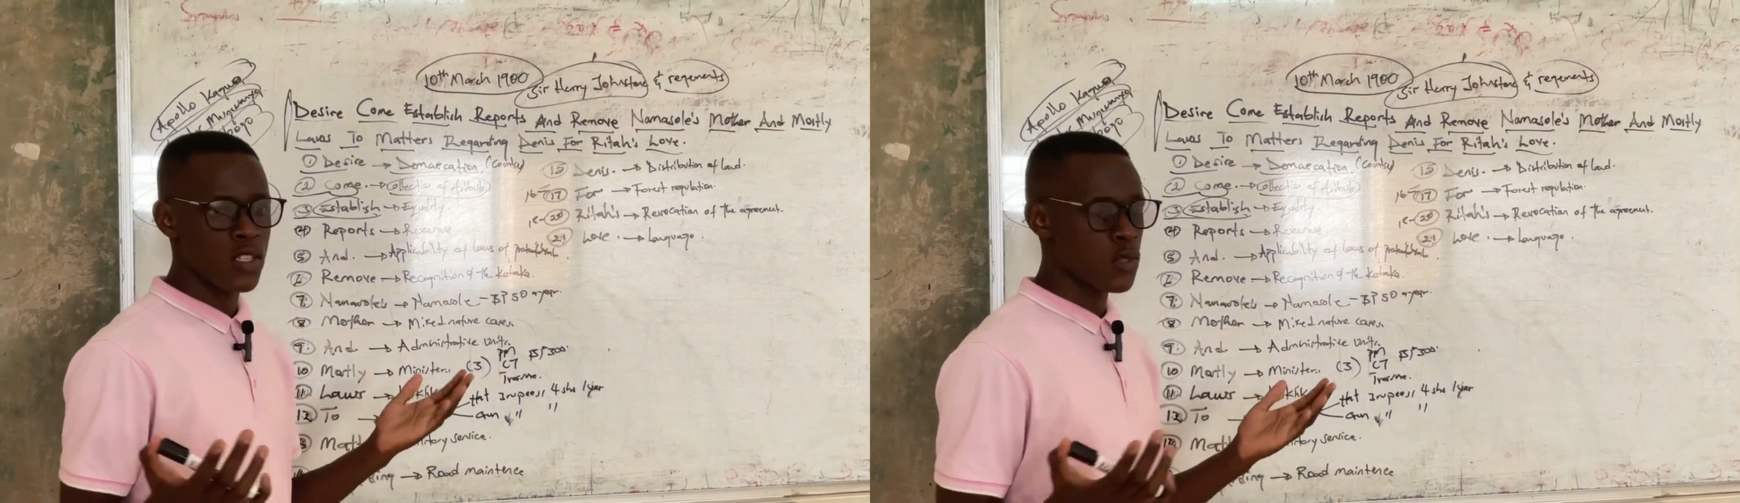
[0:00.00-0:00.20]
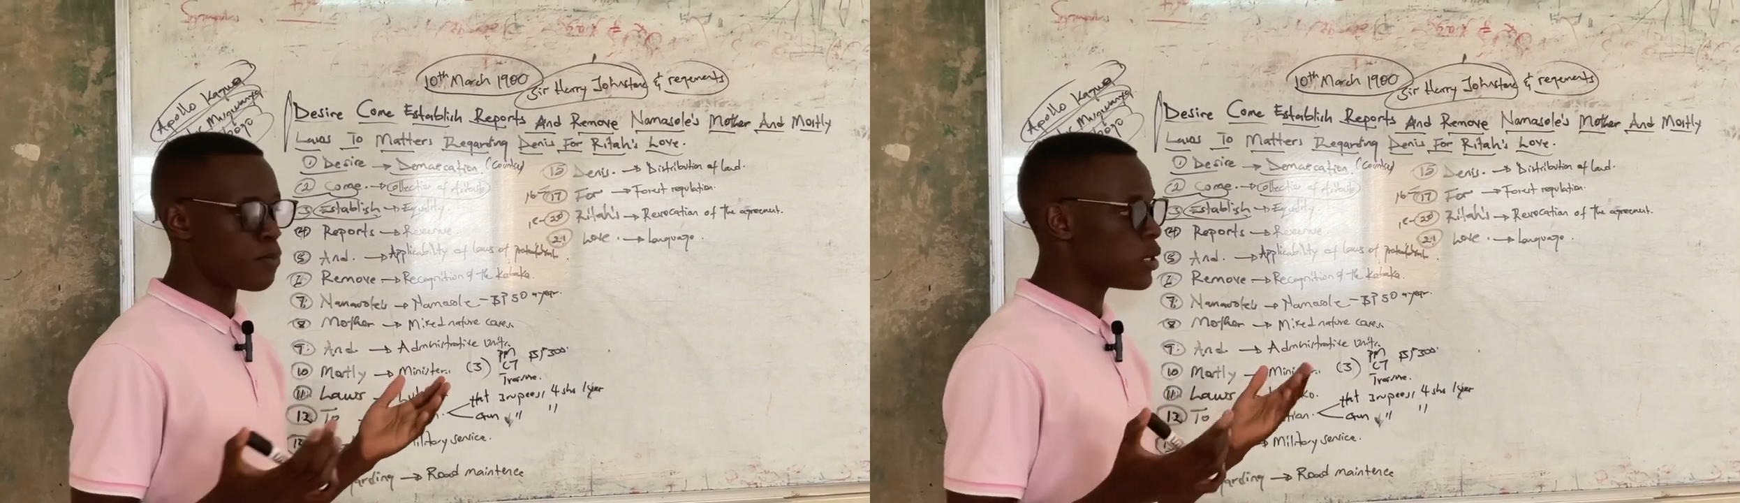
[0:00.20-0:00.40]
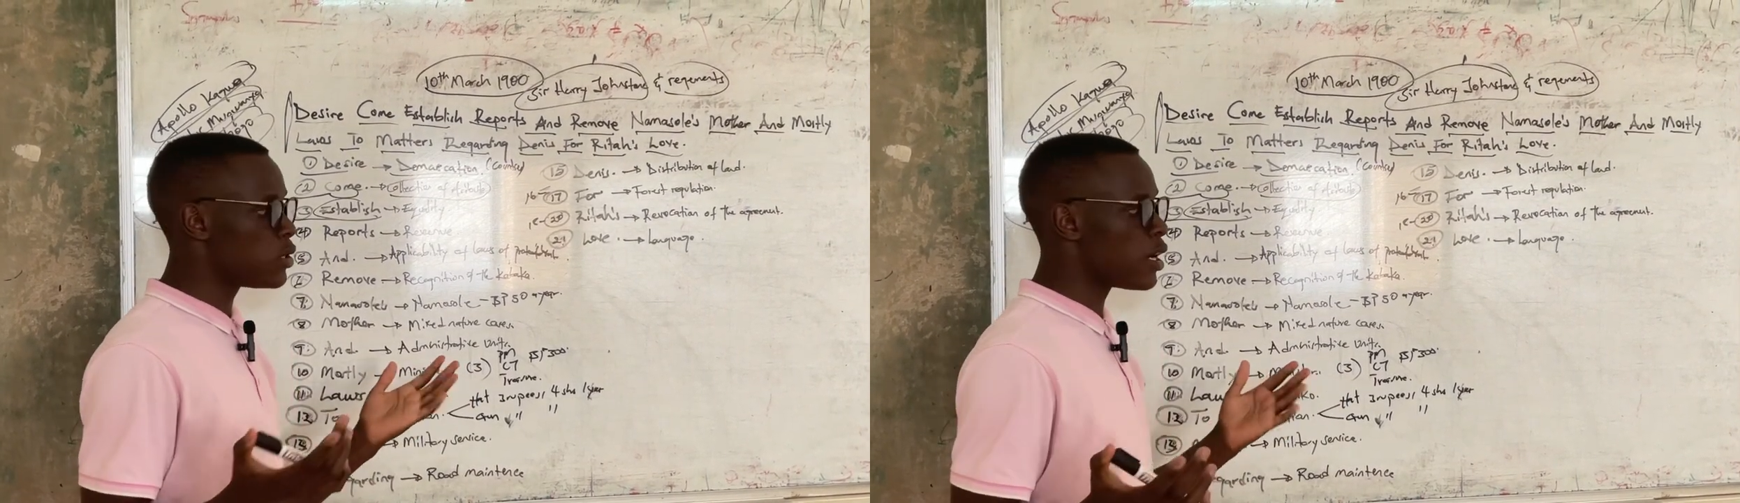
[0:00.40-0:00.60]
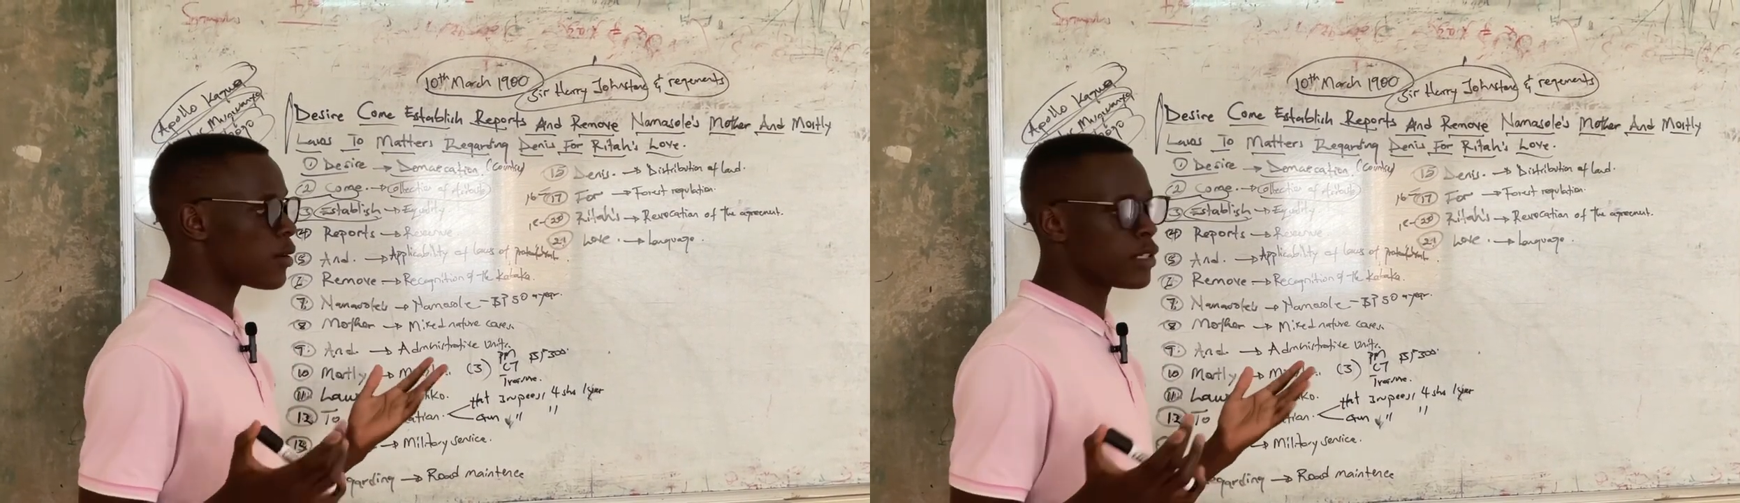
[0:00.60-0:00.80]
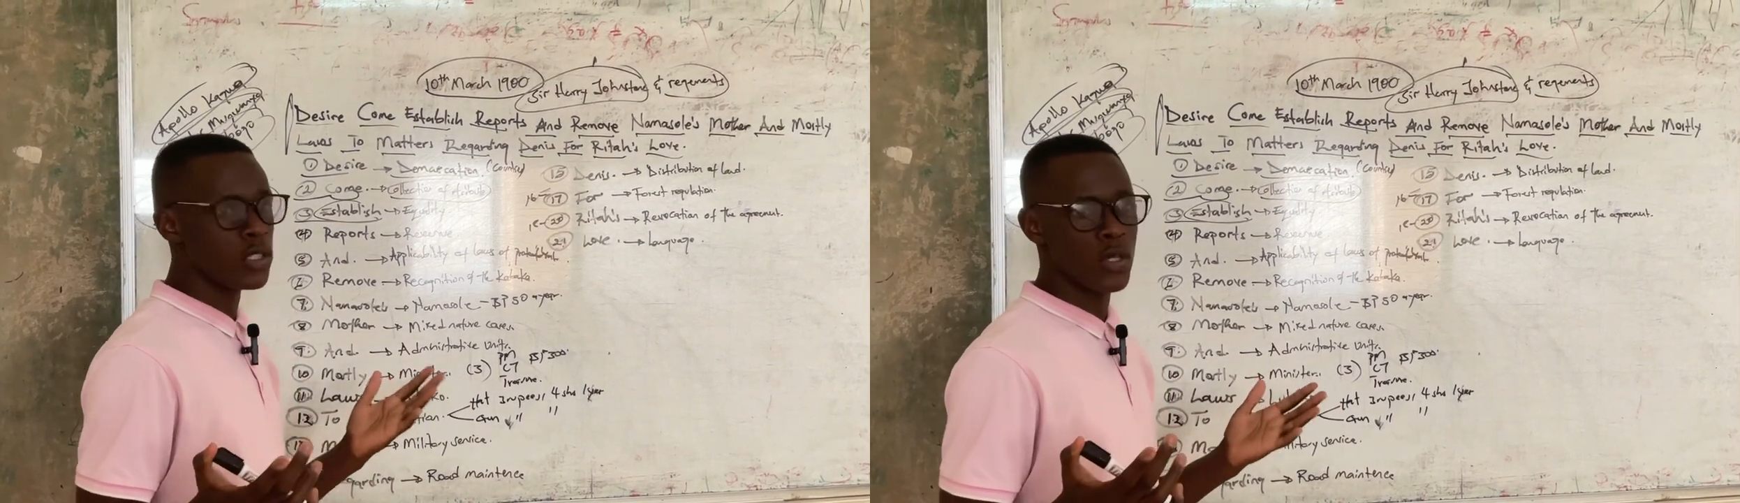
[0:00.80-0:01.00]

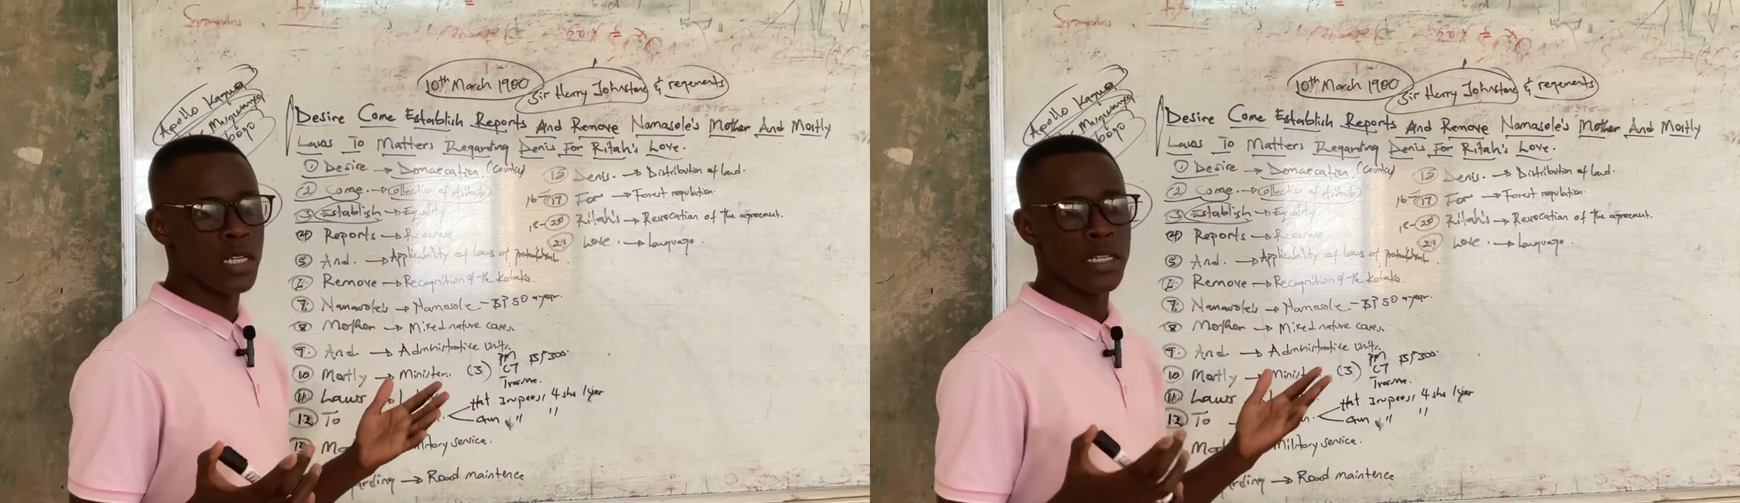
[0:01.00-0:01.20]
superior region